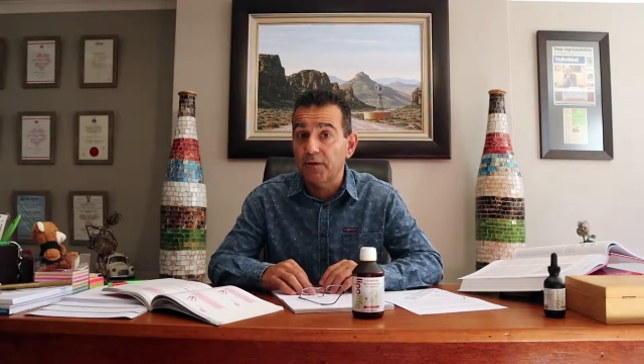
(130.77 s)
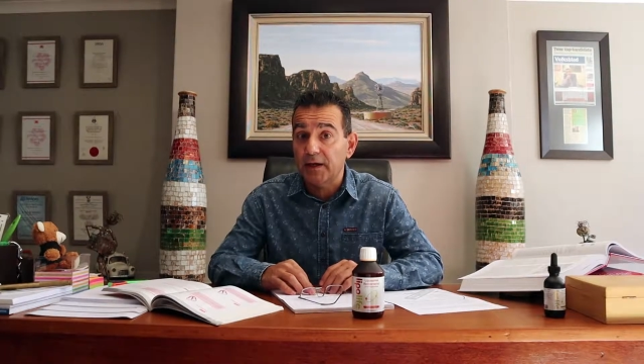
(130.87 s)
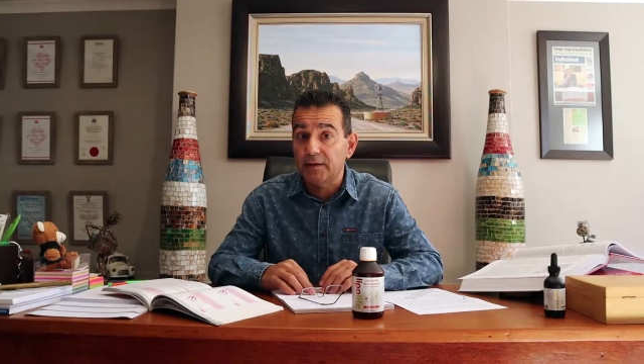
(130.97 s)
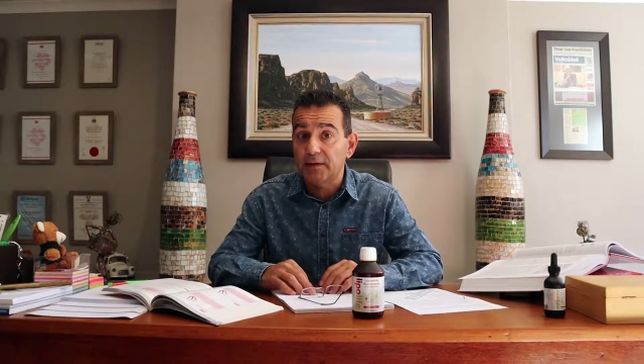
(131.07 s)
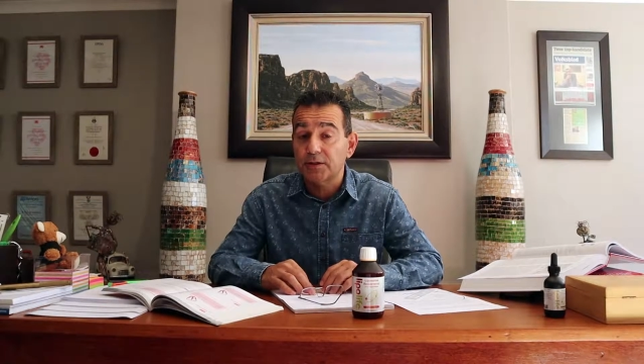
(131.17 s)

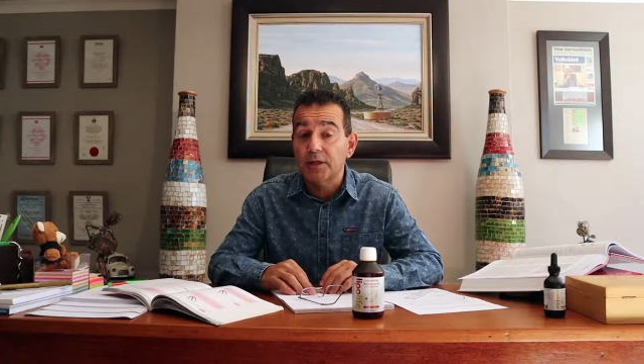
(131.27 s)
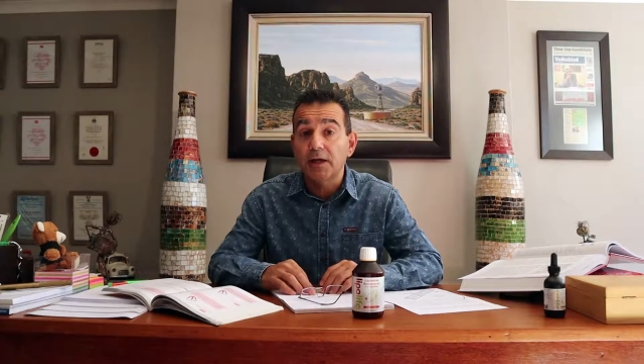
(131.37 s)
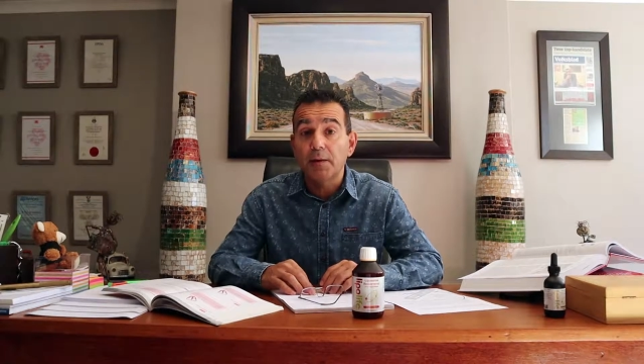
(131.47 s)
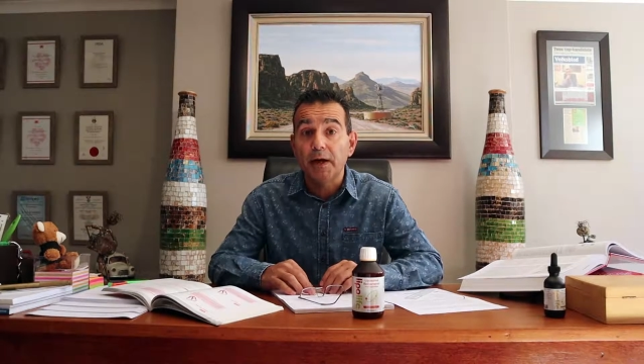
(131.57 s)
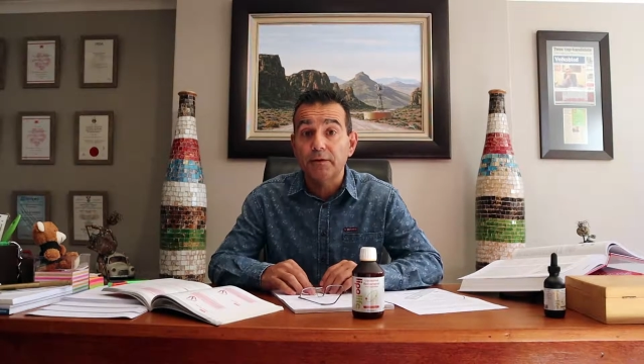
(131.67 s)
factors
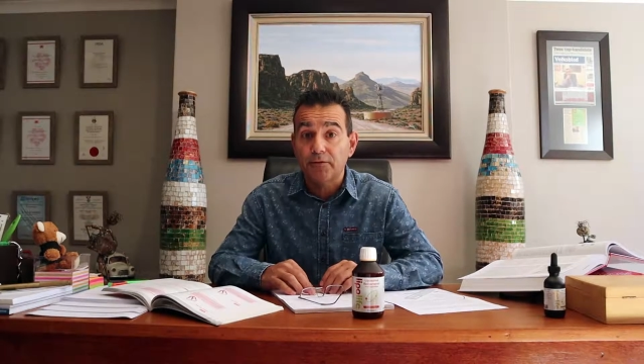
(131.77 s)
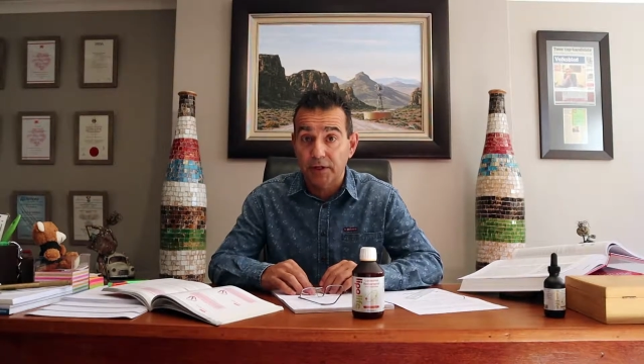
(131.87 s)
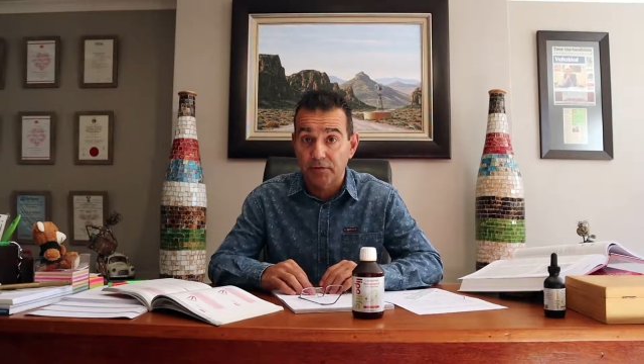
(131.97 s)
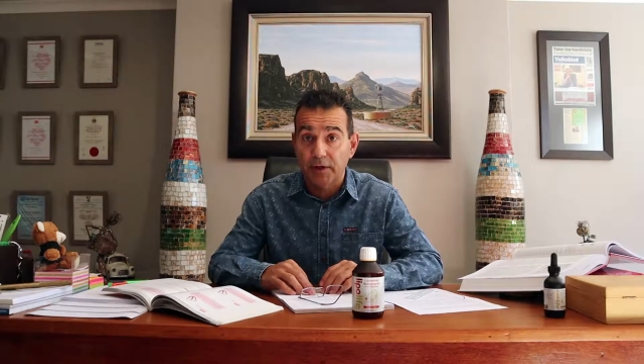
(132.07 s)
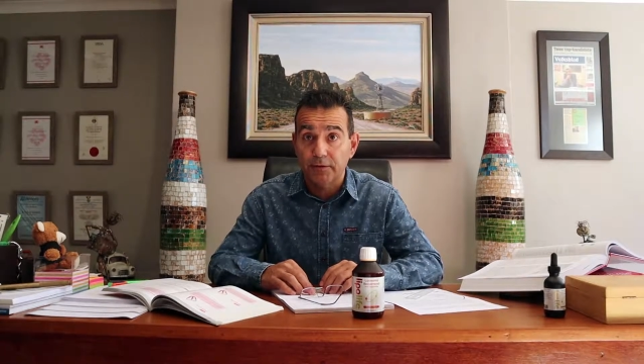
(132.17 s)
about
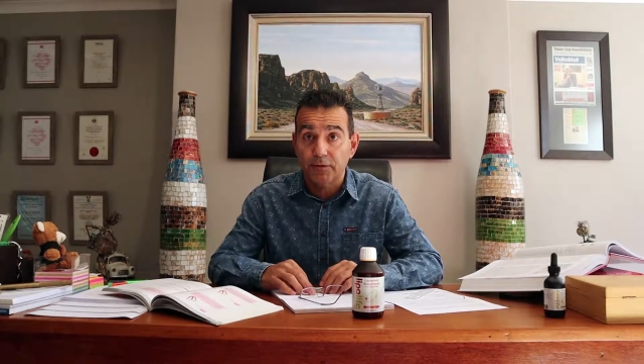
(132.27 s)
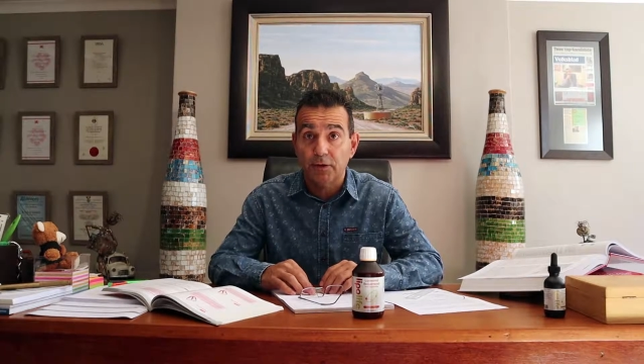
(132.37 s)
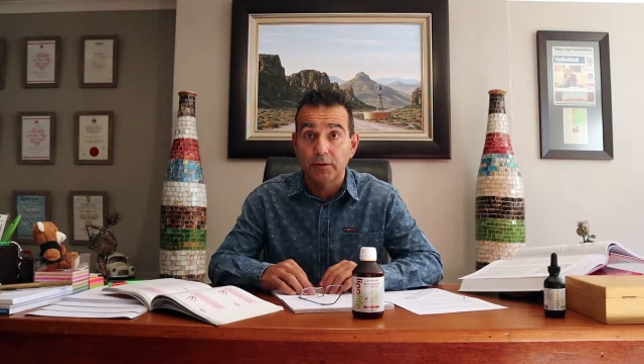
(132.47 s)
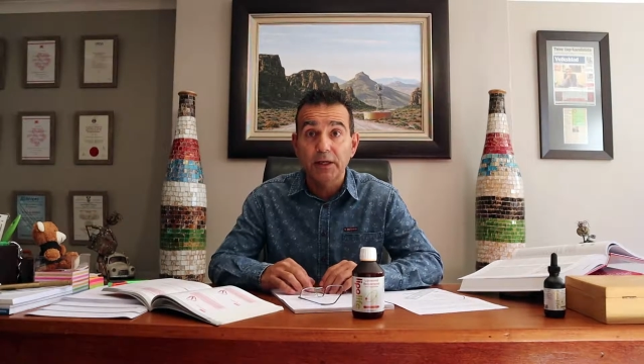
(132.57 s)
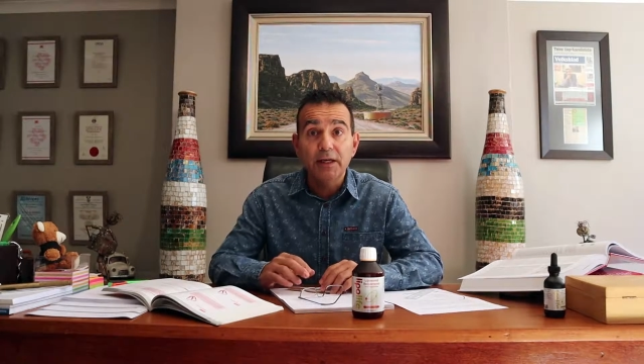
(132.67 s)

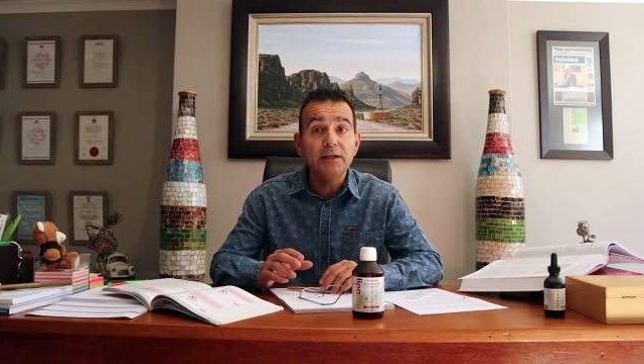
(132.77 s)
resveratrol.